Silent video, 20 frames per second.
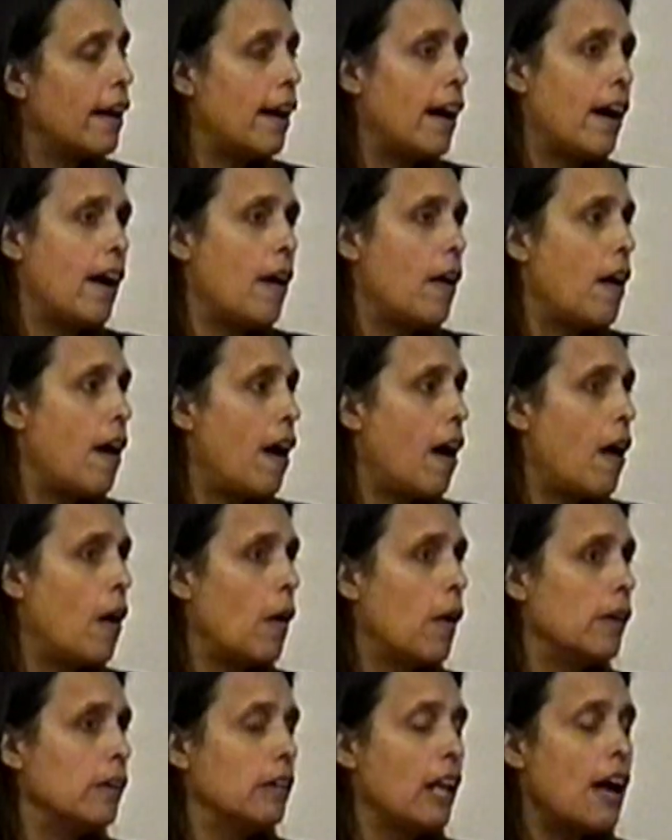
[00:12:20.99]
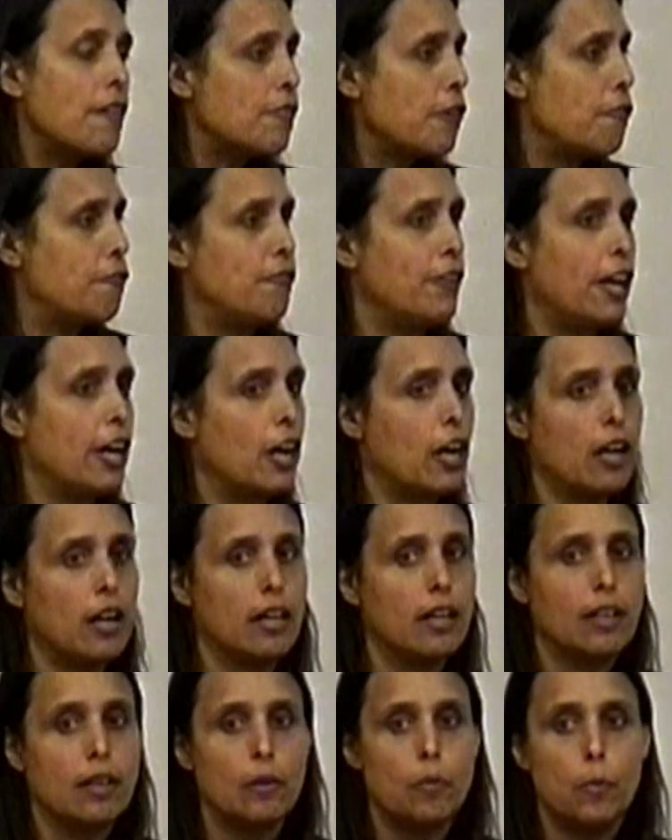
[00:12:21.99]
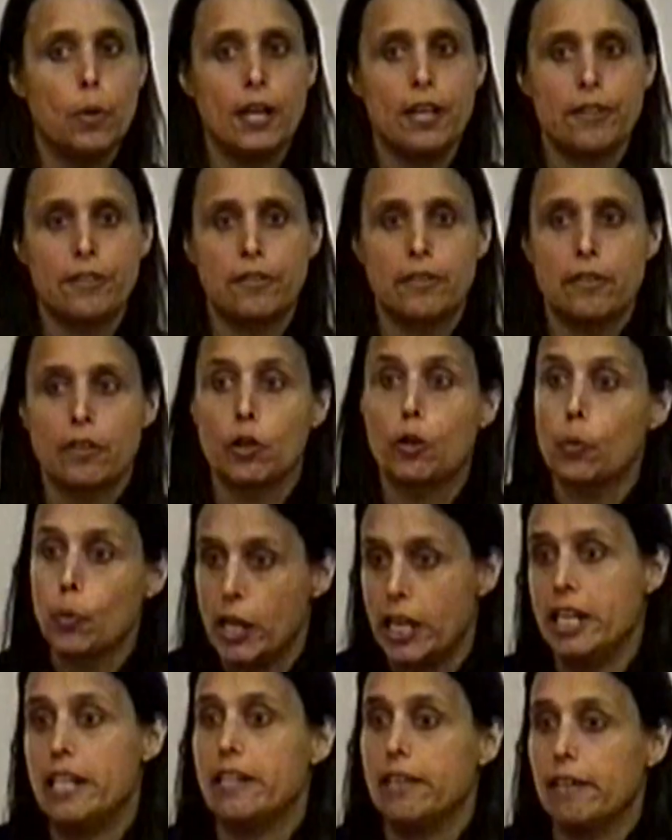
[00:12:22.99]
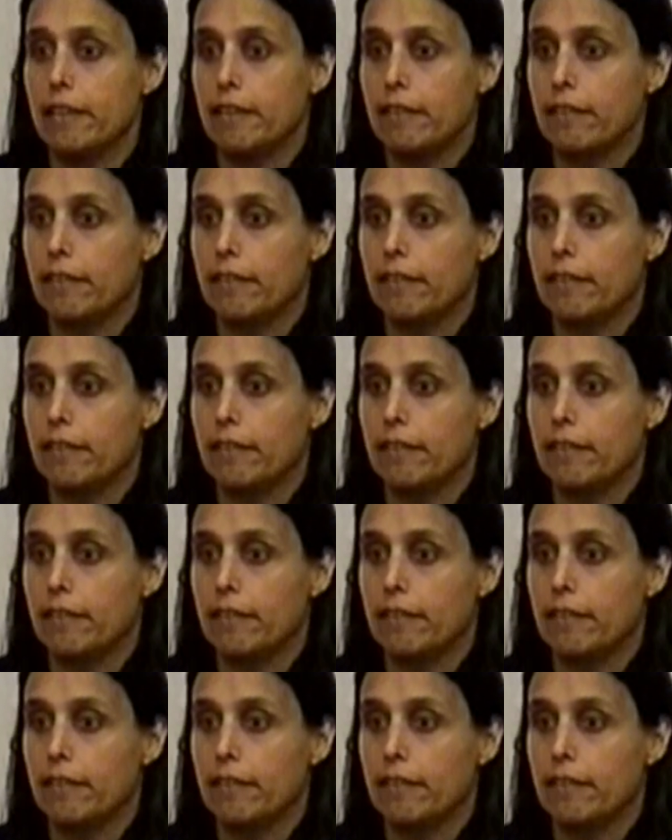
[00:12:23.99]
uh, our love affair with greed.